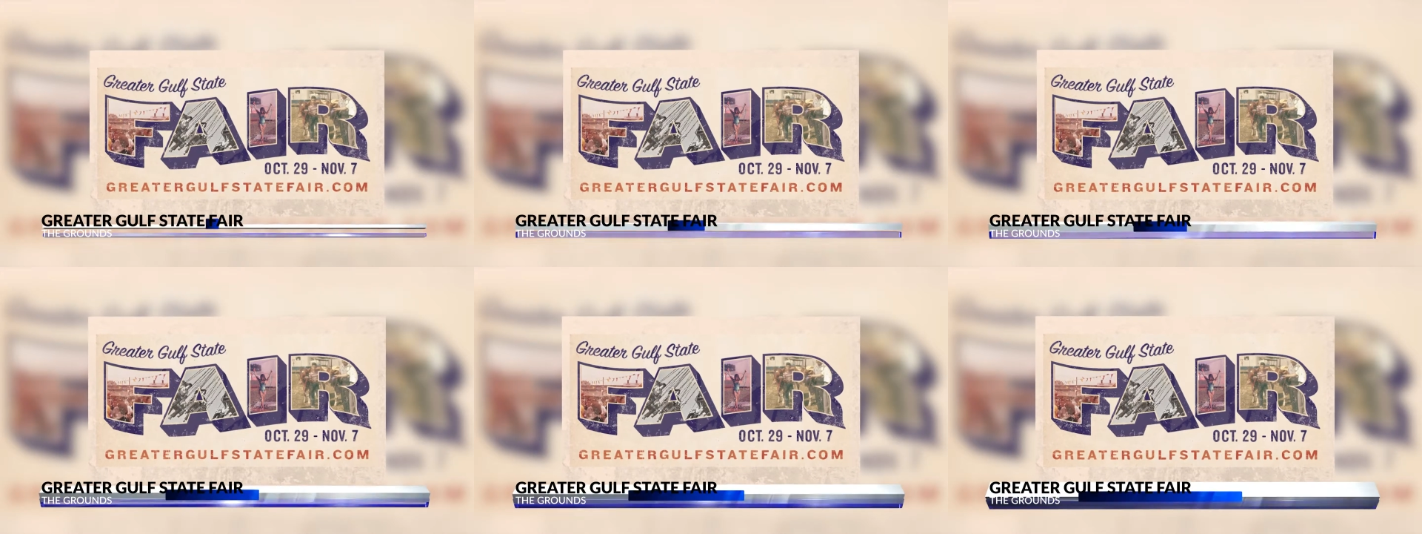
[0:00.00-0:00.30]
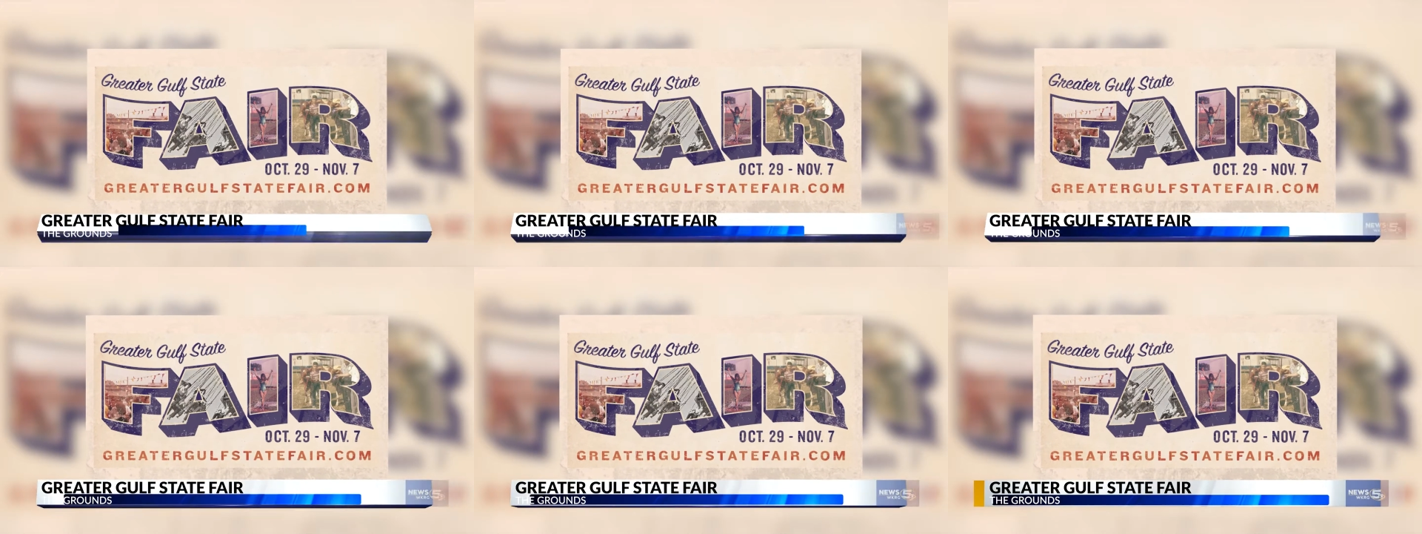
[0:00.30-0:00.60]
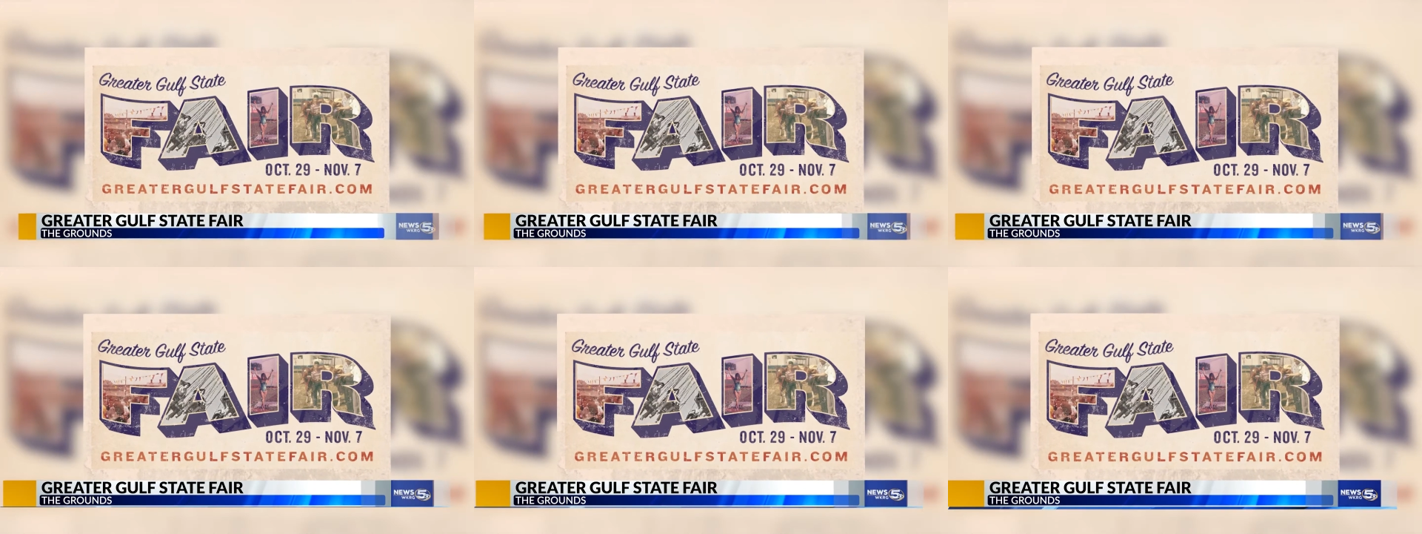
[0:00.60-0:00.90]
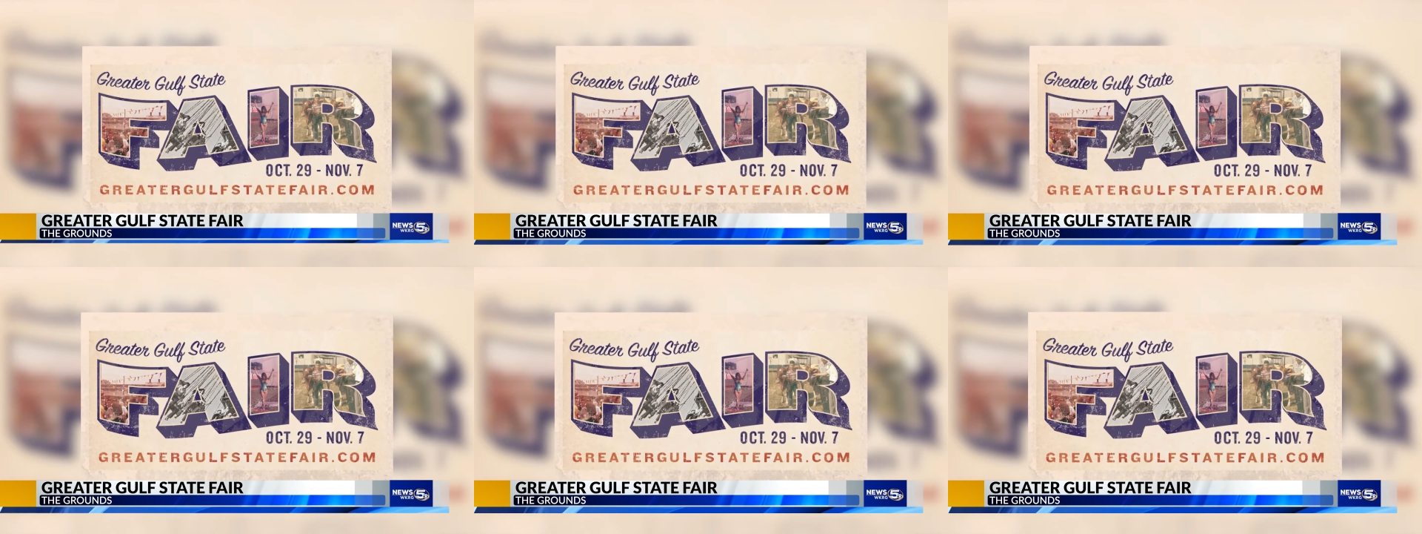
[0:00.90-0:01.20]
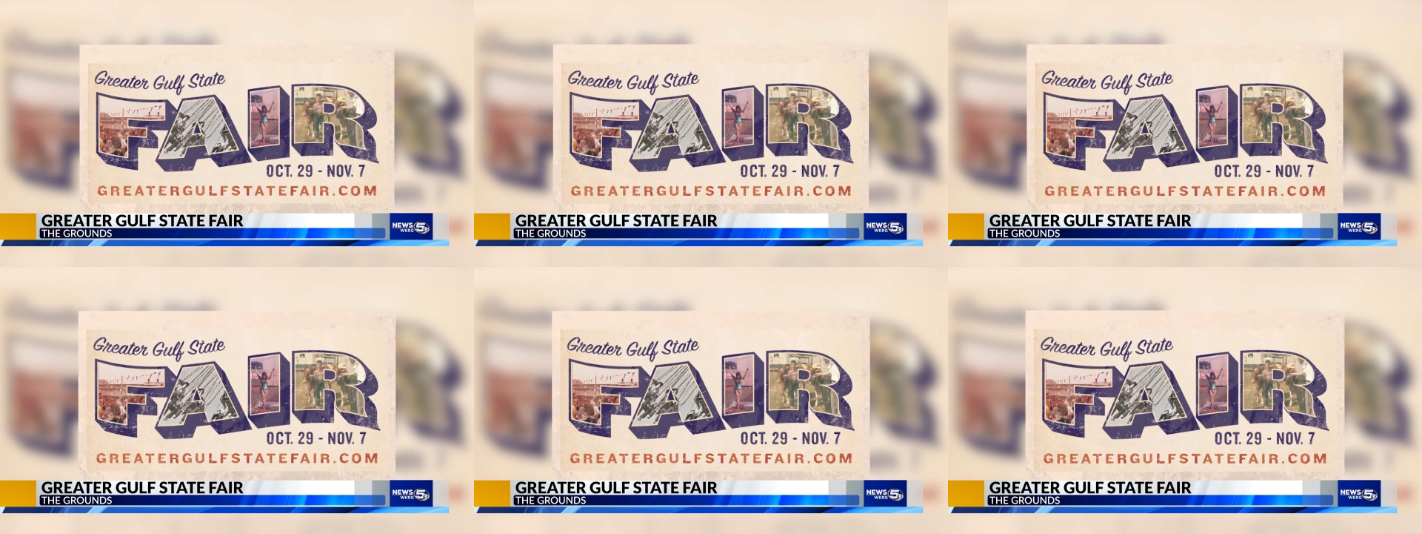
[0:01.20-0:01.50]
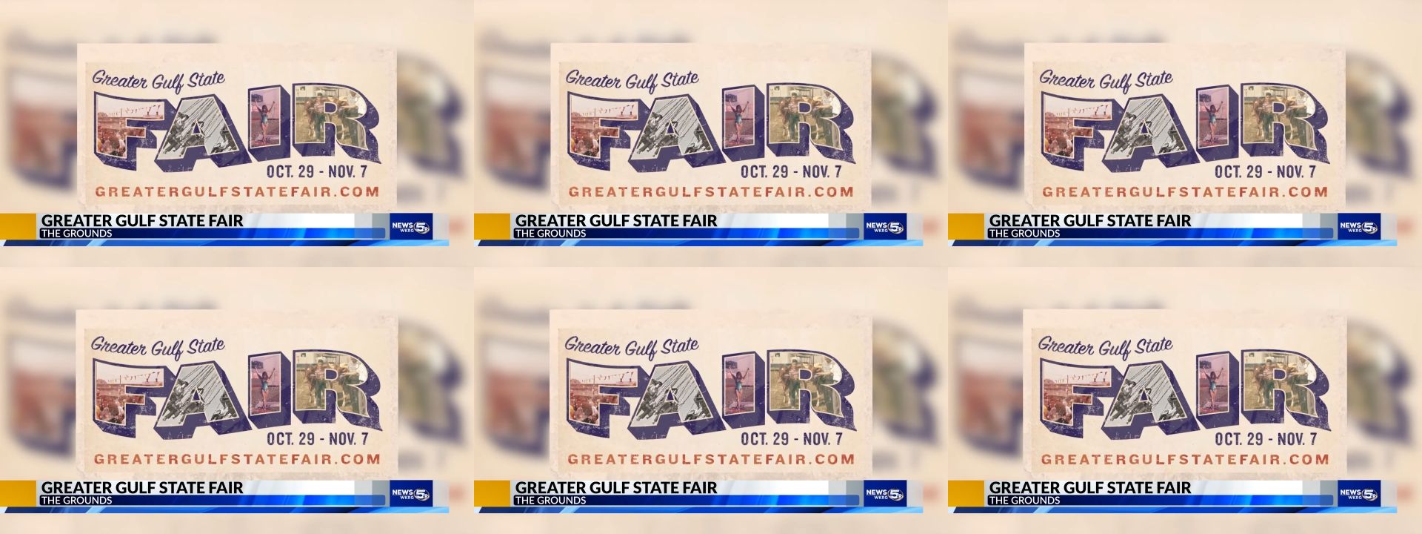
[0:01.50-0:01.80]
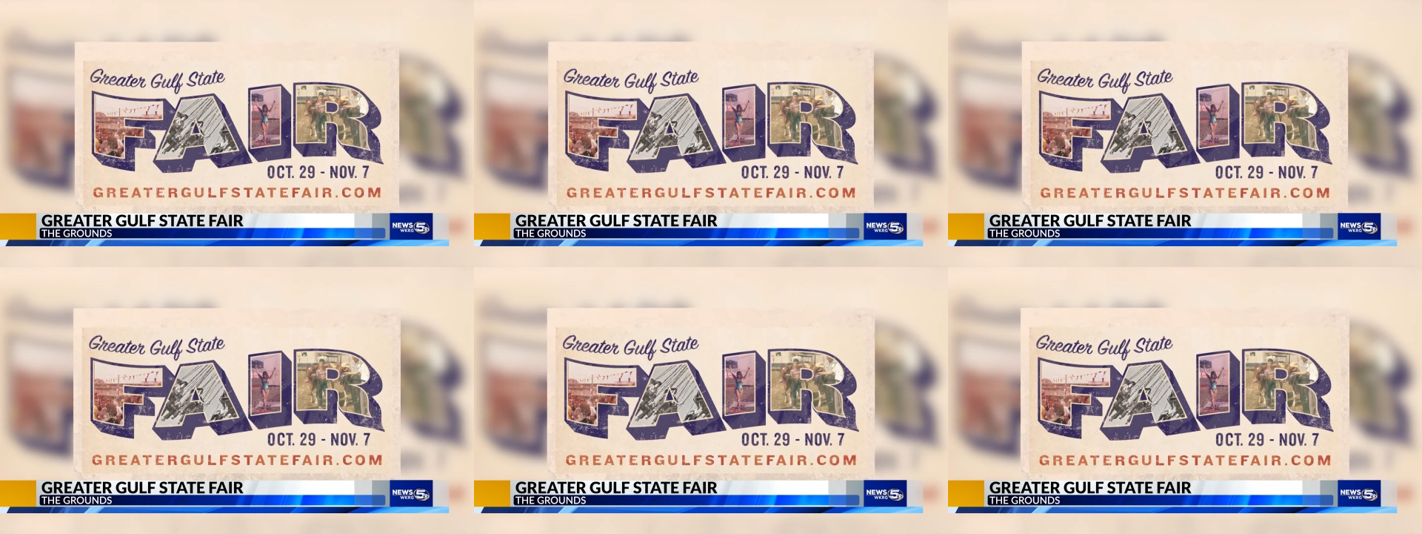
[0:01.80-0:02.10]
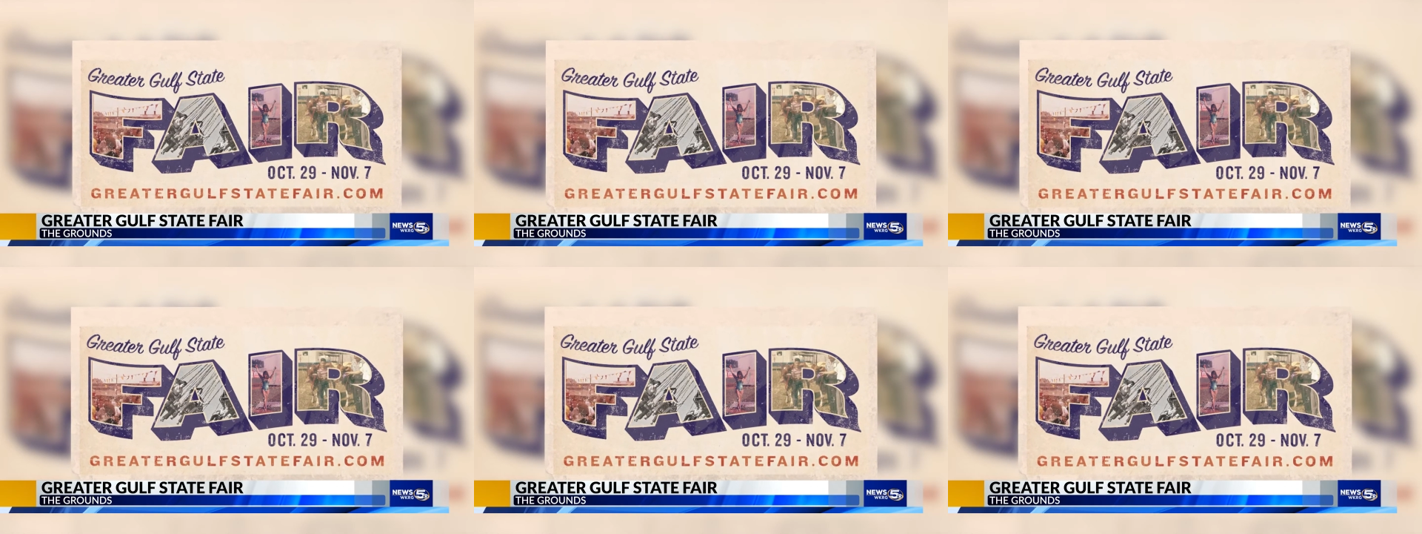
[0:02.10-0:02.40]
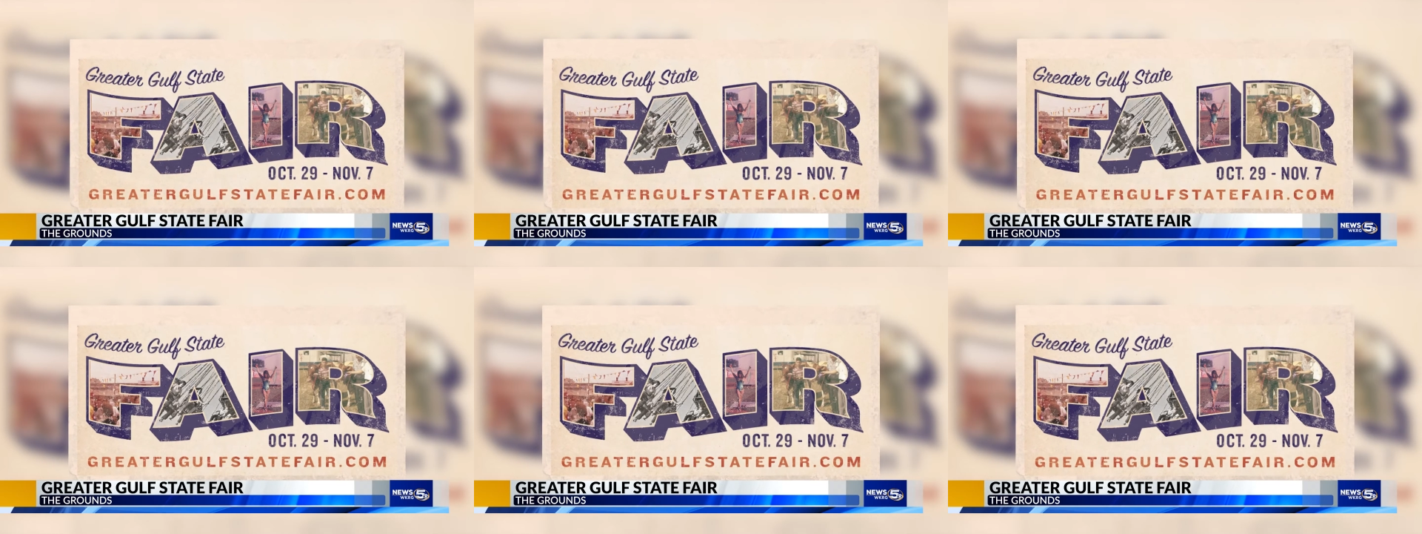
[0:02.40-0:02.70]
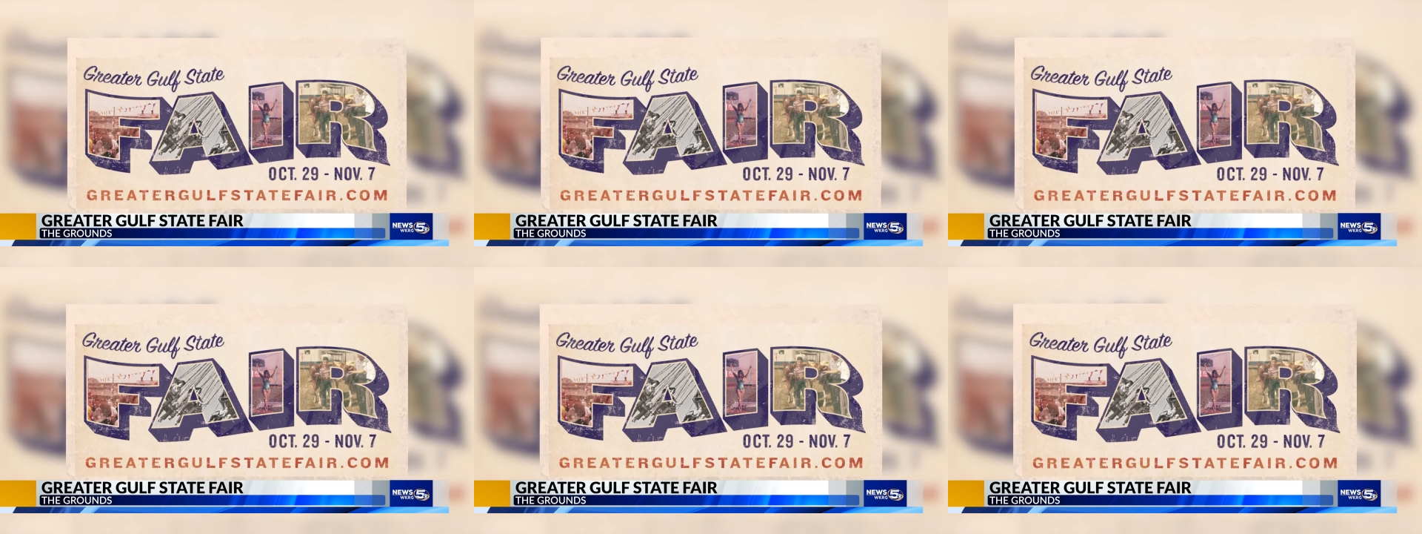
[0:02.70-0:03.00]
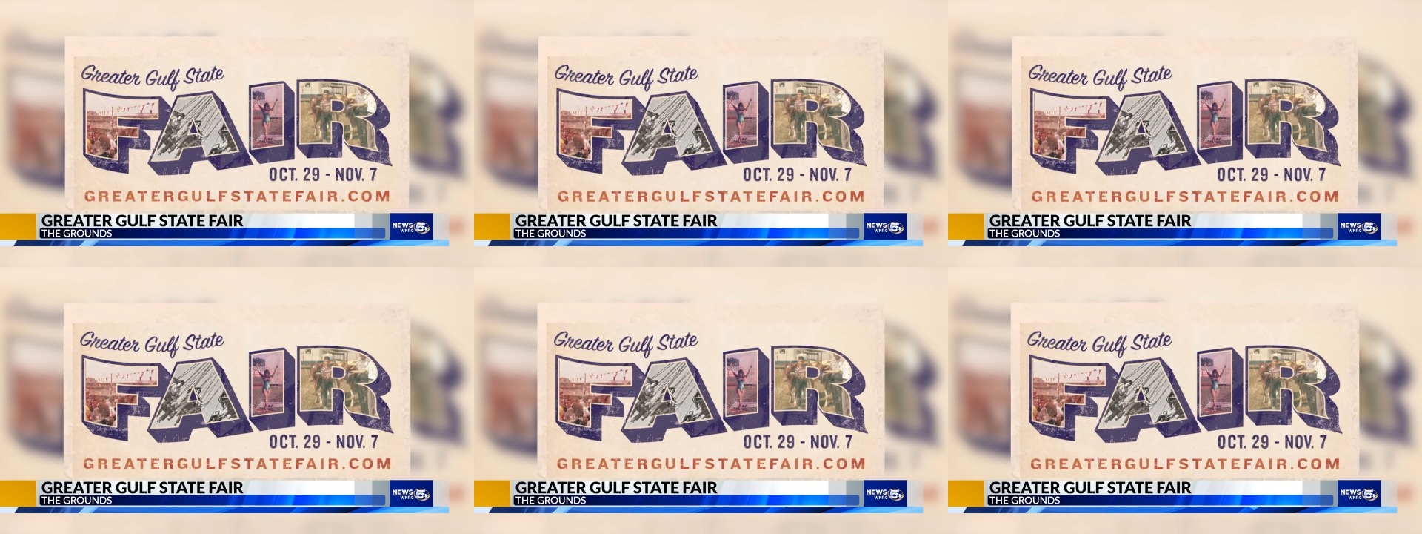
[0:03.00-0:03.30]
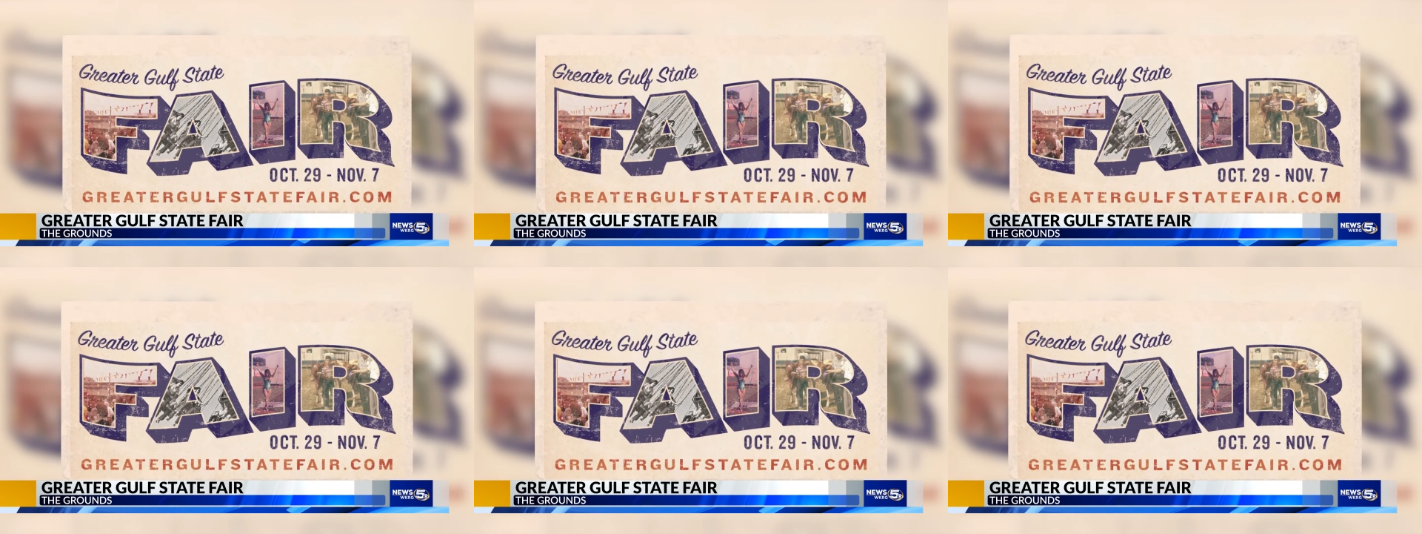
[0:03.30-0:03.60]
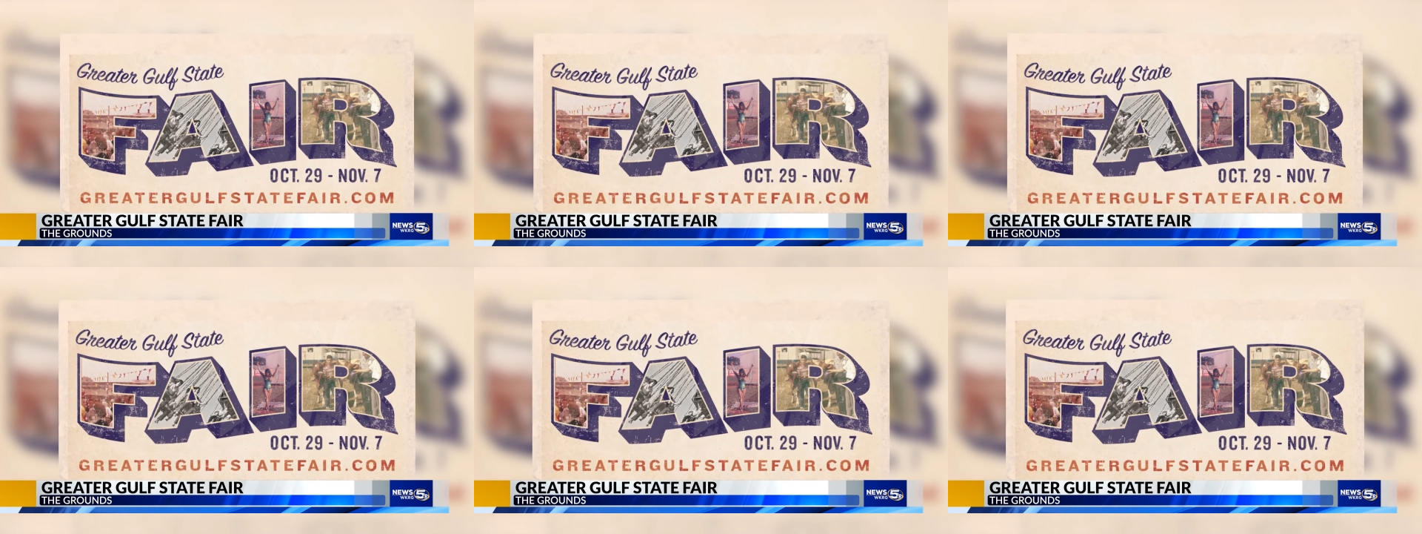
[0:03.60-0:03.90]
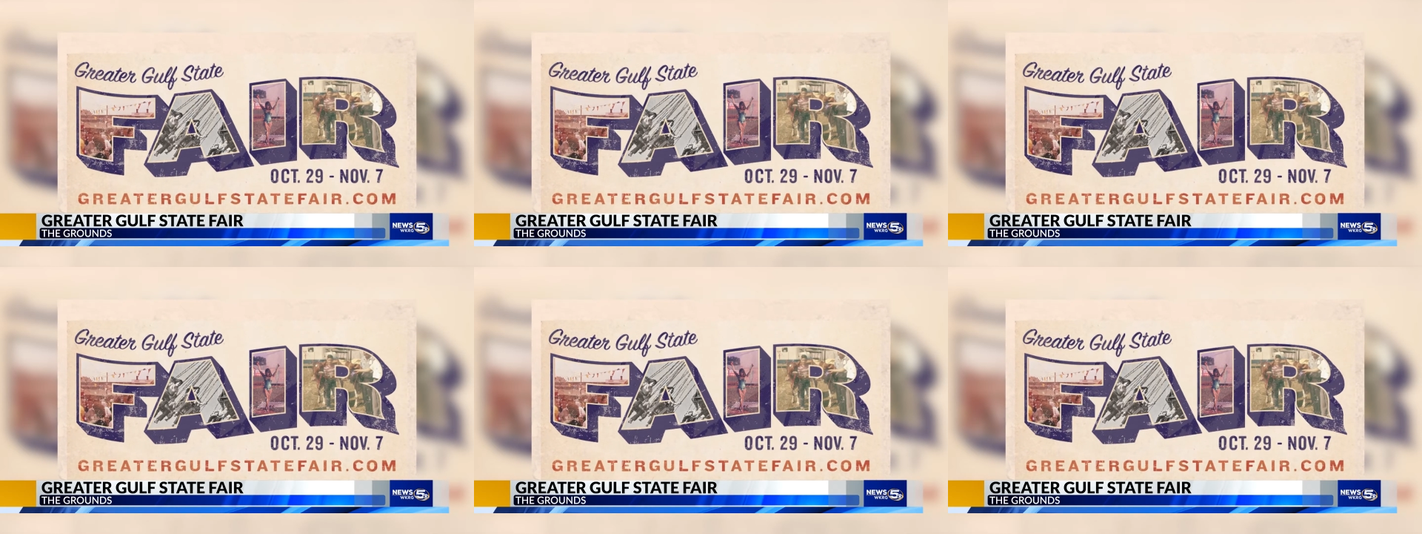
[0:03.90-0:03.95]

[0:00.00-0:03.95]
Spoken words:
[unreadable: no face in view]